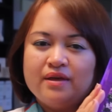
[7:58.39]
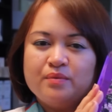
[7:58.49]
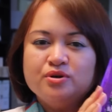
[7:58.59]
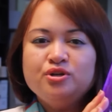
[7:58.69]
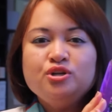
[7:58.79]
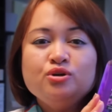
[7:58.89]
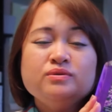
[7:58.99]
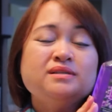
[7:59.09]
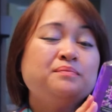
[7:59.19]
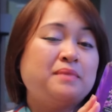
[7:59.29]
that were
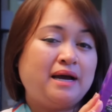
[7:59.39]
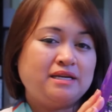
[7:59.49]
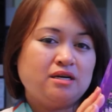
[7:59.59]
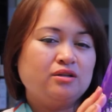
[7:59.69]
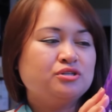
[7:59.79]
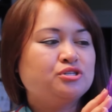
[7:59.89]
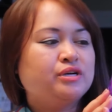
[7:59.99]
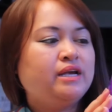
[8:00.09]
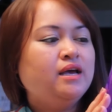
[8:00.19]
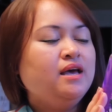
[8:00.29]
new to my Dollar
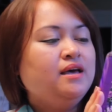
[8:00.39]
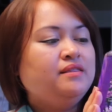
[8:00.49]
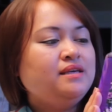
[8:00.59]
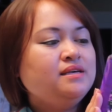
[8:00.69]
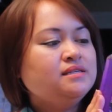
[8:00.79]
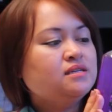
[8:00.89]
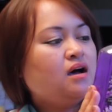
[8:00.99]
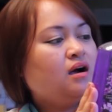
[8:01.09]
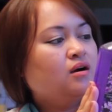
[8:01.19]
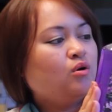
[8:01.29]
Tree. These
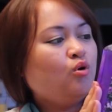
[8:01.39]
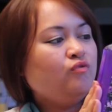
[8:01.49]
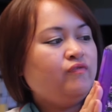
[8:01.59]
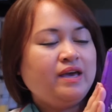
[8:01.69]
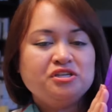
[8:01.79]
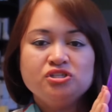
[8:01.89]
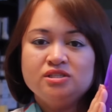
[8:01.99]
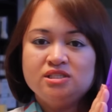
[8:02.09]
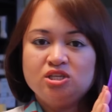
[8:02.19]
are Ovation